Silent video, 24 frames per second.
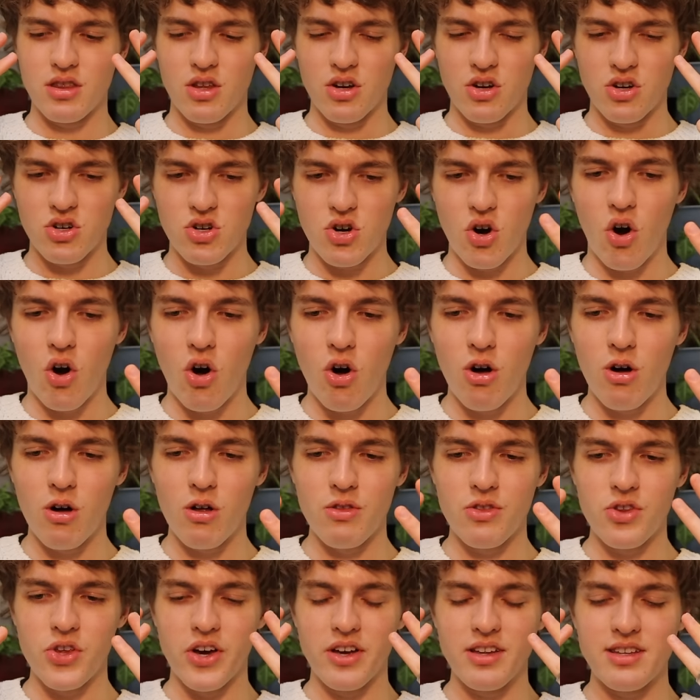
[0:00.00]
the gall,
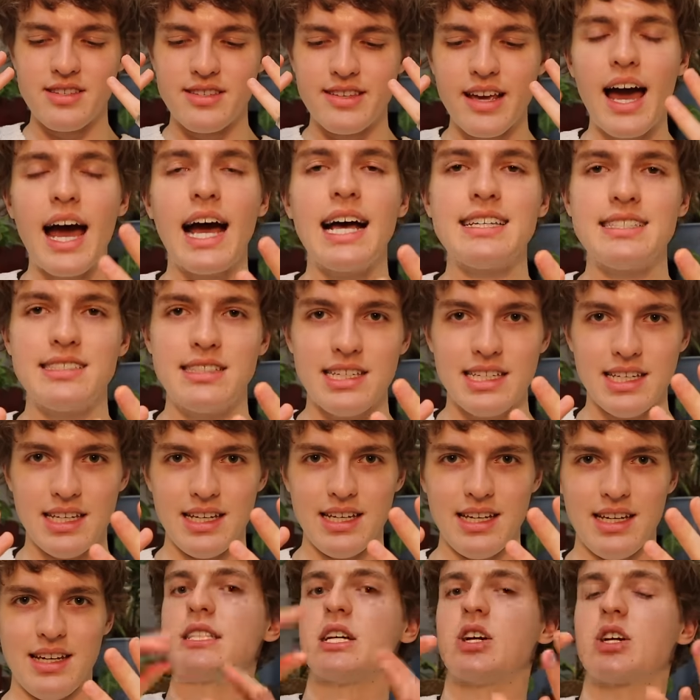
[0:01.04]
the
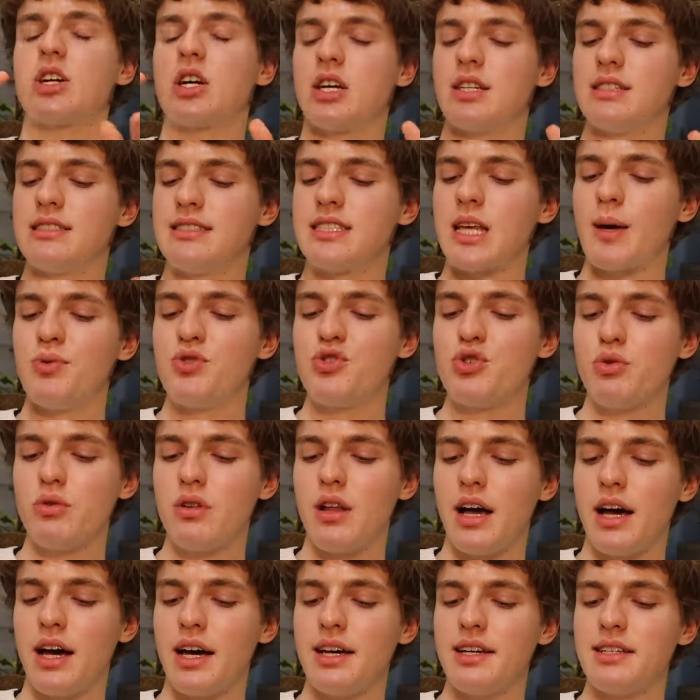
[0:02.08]
audacity to
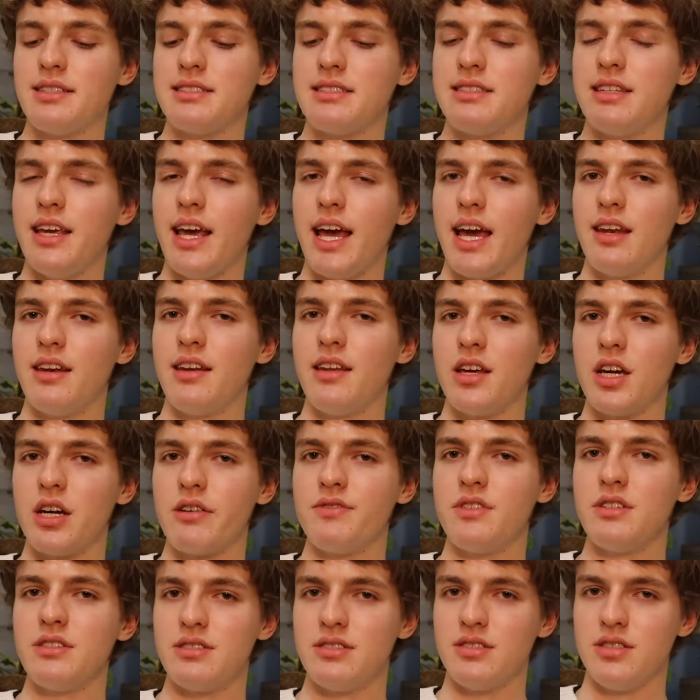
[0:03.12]
conceptualize the ending of
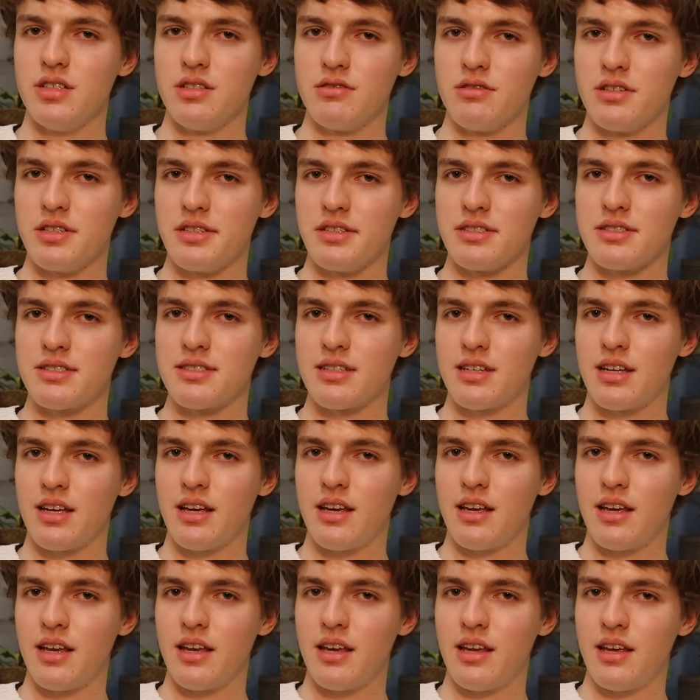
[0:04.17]
this series
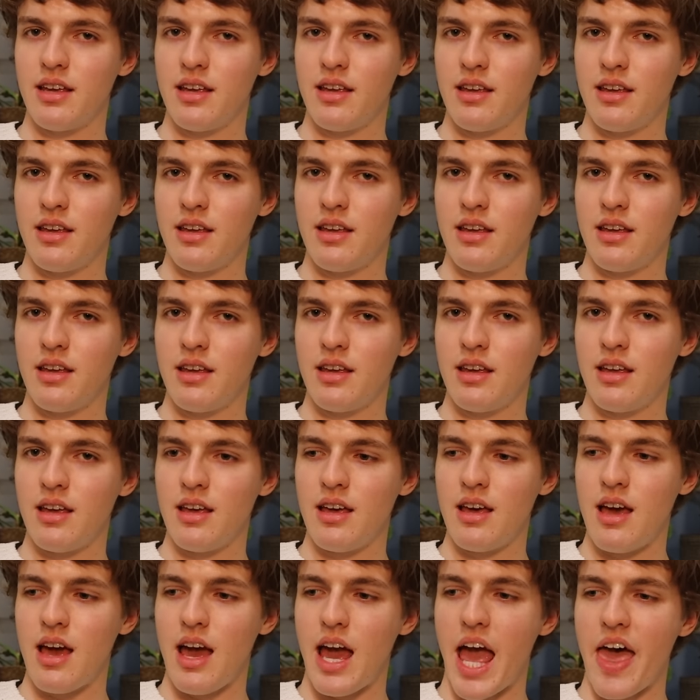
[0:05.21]

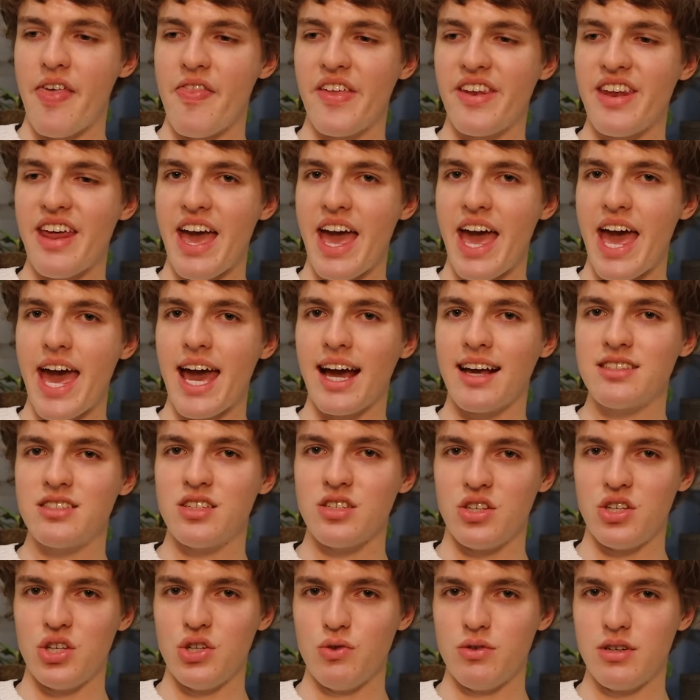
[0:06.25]
and then
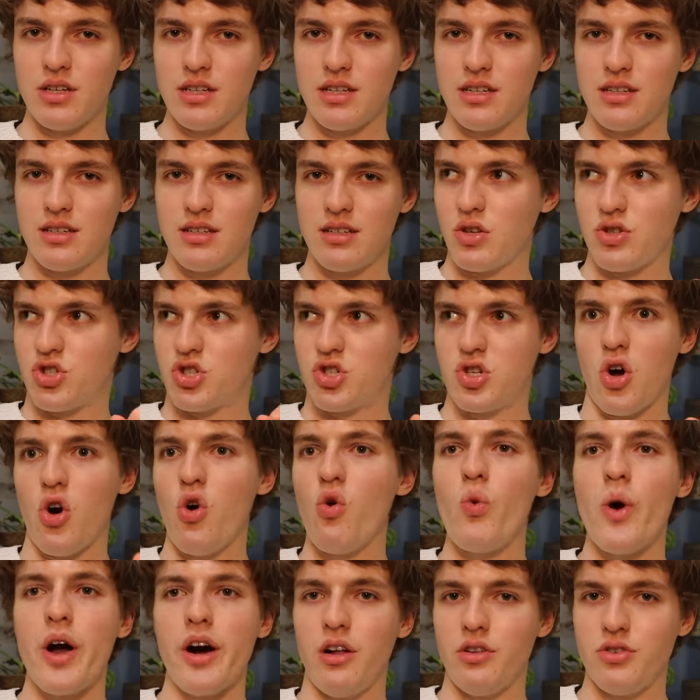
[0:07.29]
execute it so
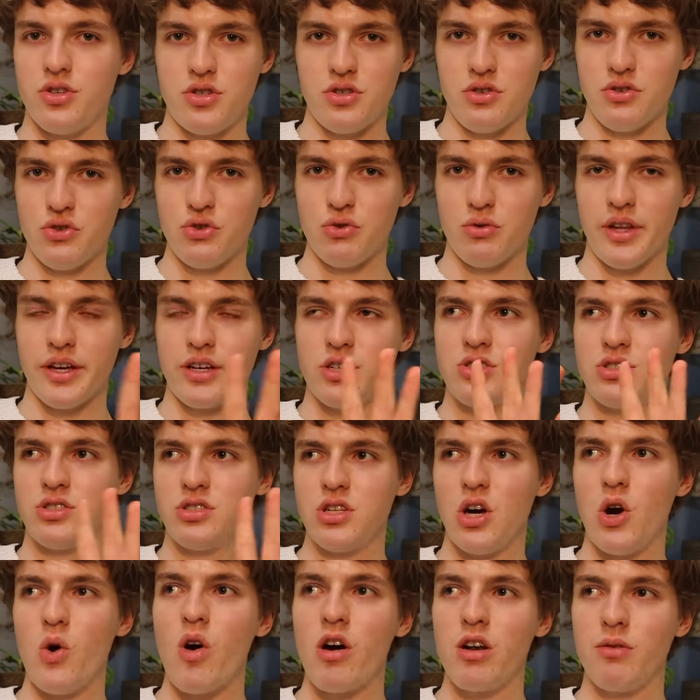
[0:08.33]
well too like
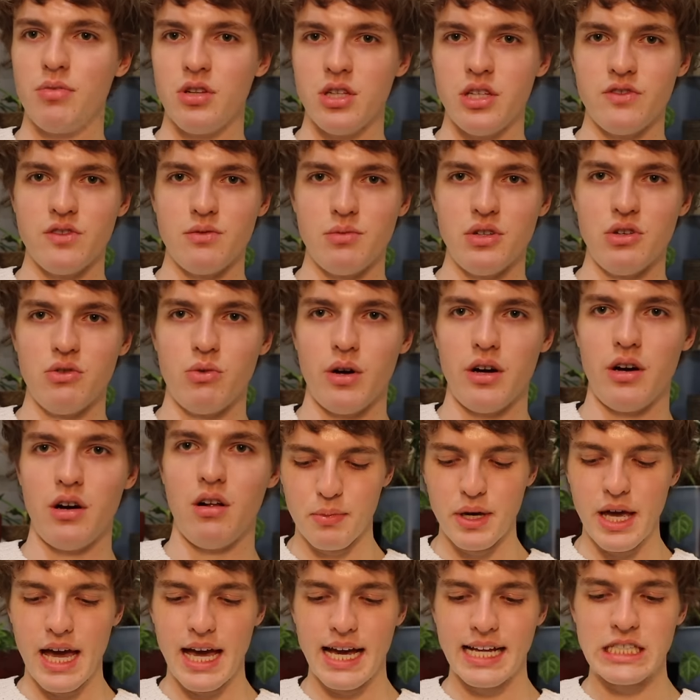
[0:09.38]
so unbelievably well
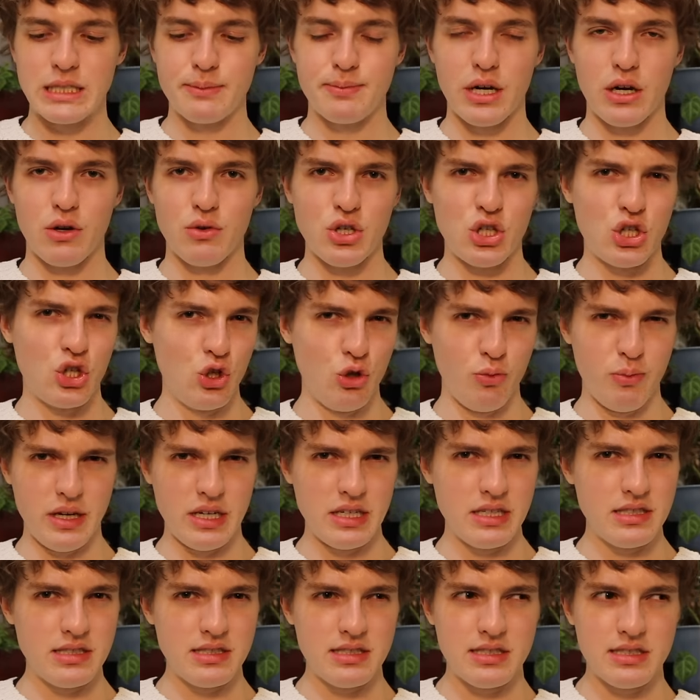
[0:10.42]
but yeah it's about
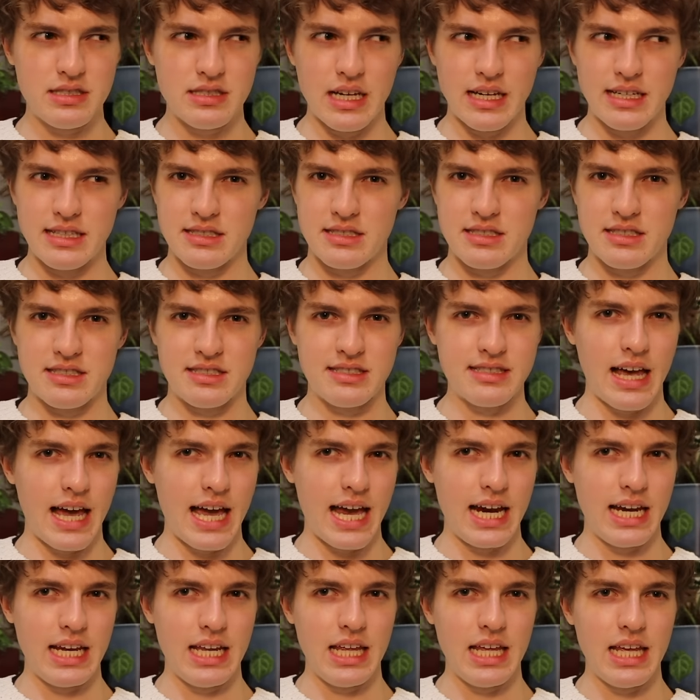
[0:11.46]
humans and
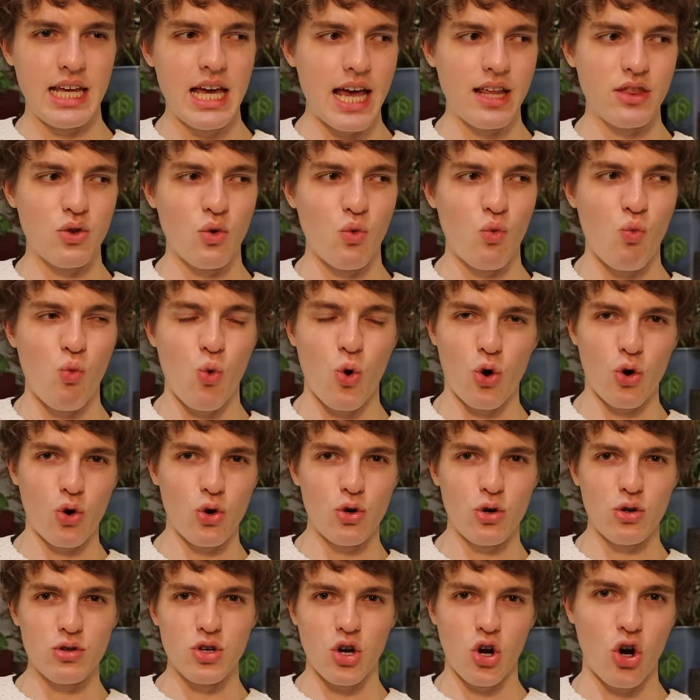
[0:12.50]
society and the
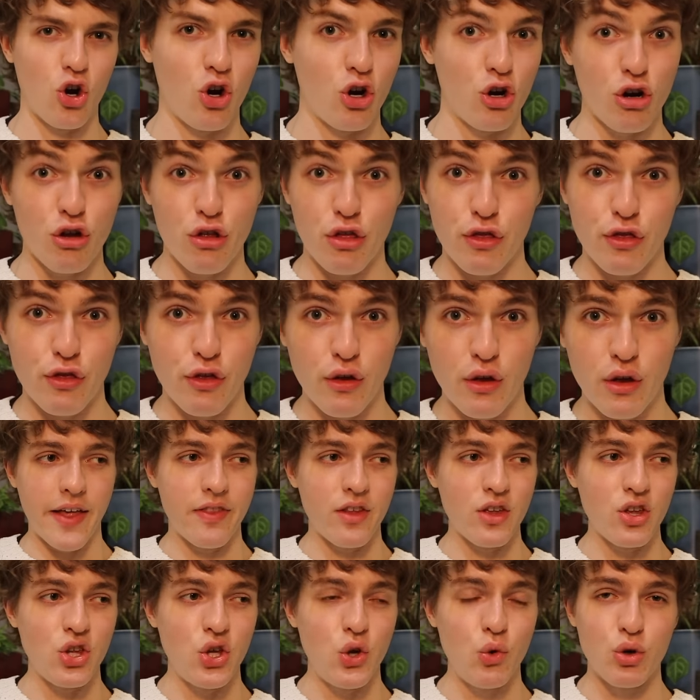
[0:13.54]
world earth and
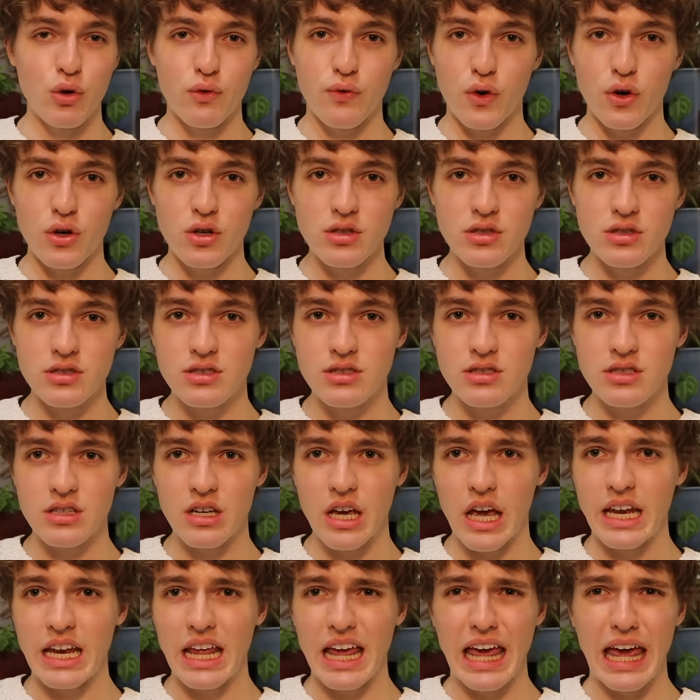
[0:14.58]
the universe and